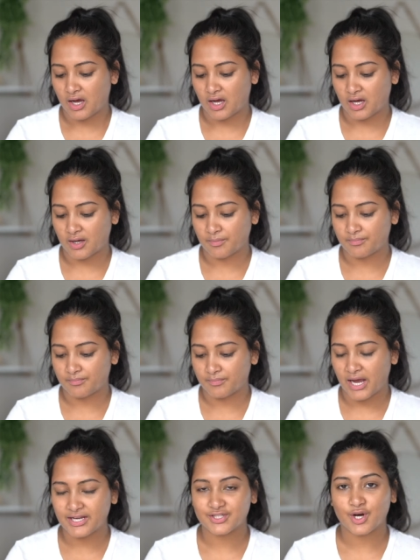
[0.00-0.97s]
Um,
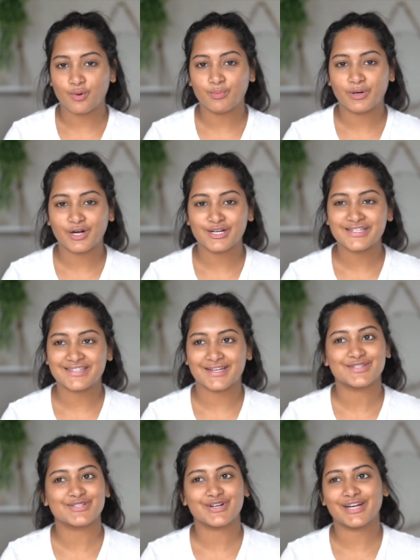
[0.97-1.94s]
I don't put on
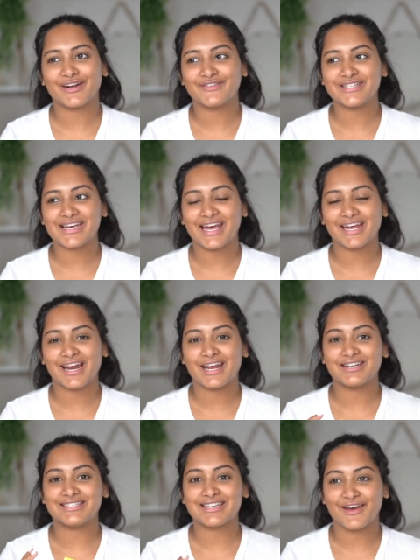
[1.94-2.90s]
sunscreen every day, and
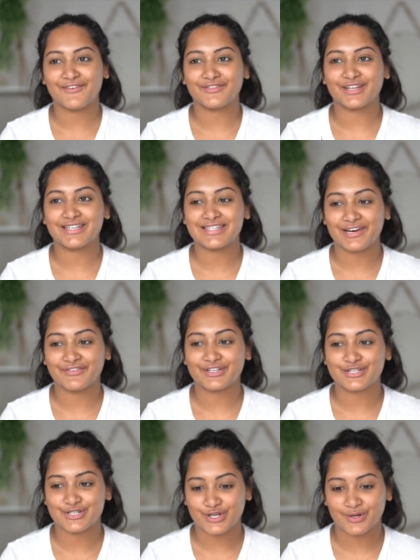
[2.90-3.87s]
I definitely,
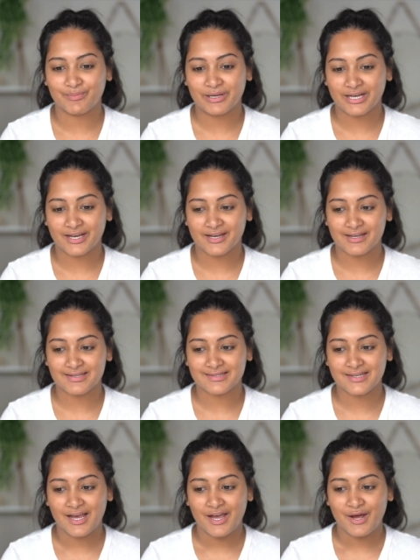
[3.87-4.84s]
definitely should,
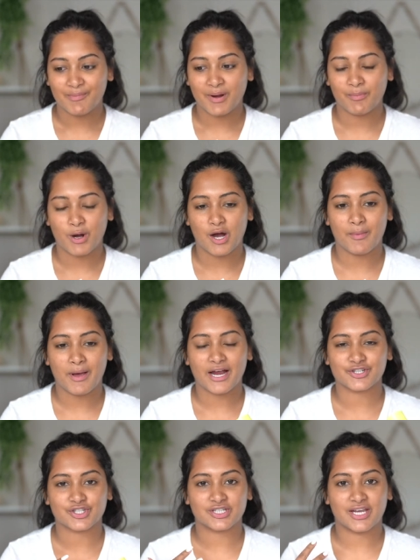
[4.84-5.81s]
because my mom
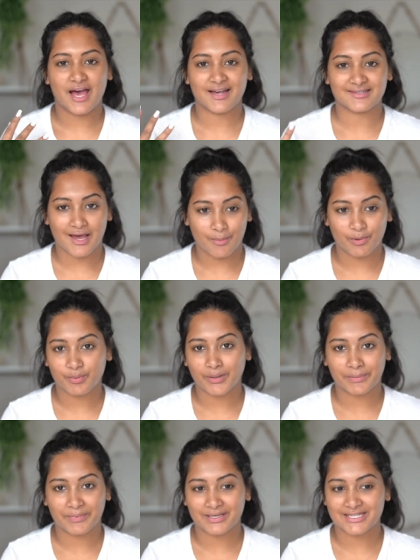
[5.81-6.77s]
actually has
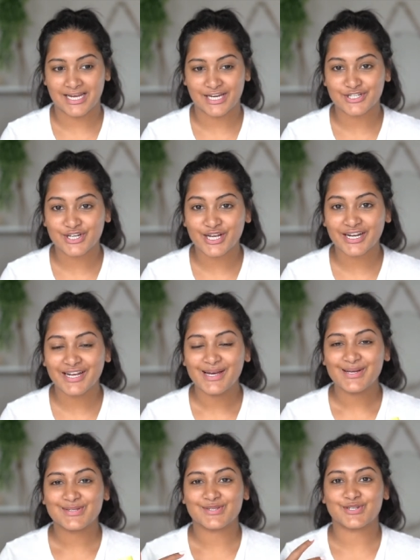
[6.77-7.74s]
hyperpigmentation,
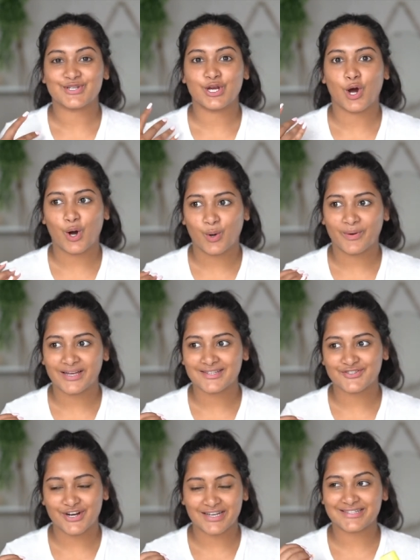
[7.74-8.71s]
so she
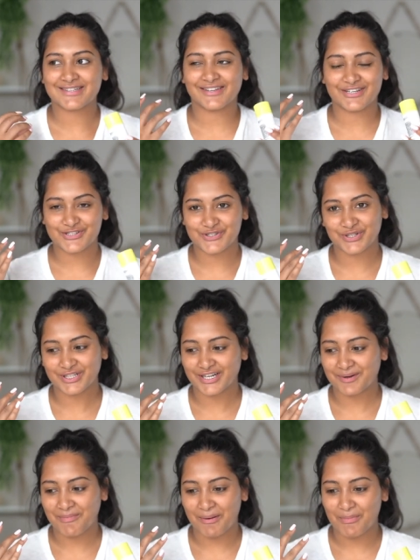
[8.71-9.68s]
always tries to like drill it
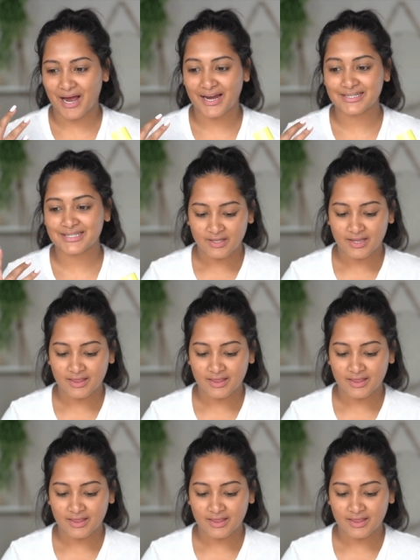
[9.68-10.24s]
in my mind.